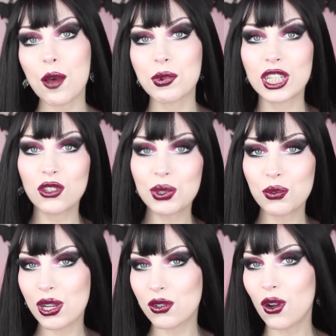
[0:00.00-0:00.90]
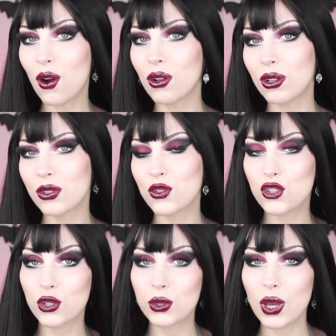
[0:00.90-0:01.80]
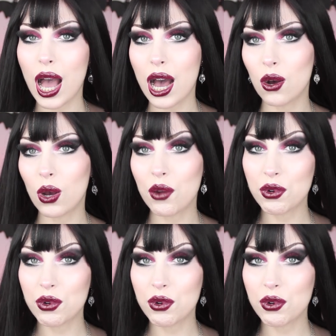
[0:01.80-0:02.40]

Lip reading: I'm gonna do a try on haul to show you how